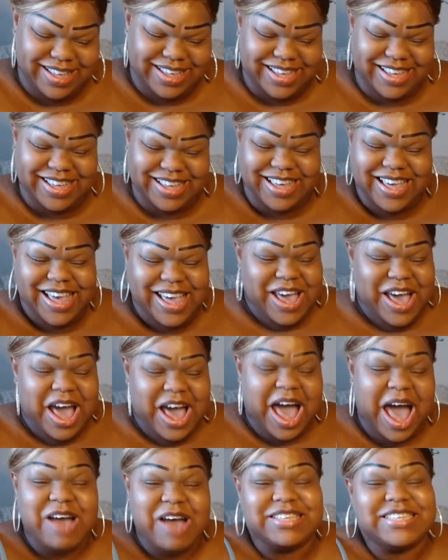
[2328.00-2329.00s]

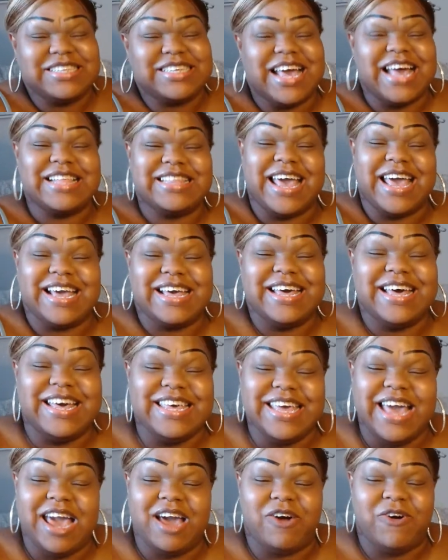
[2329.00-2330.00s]
I just got that
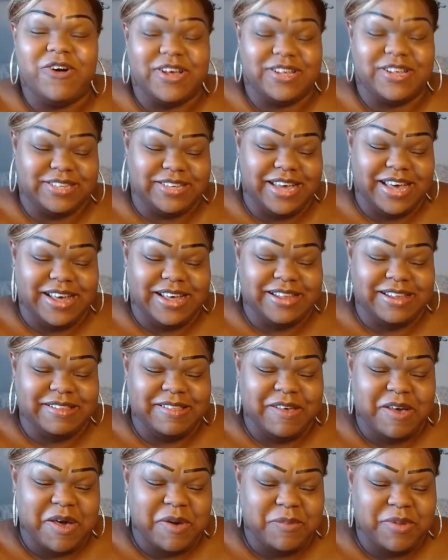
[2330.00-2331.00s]
Kanye quest. Yeah,
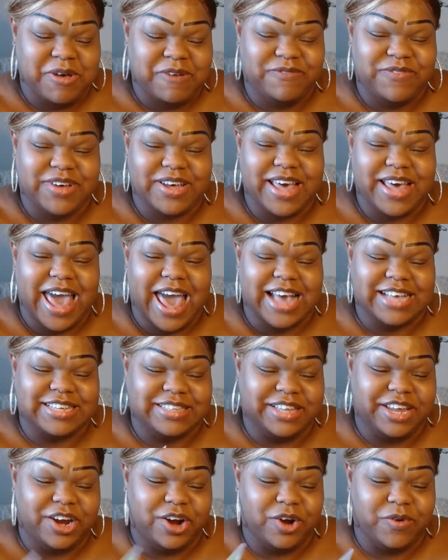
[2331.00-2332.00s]
uh, motherfucker,
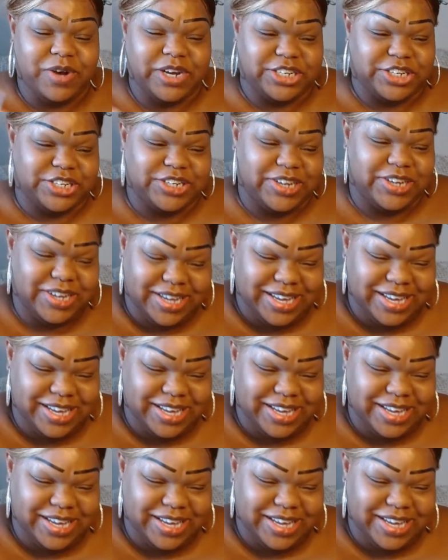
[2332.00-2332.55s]
act niggerish.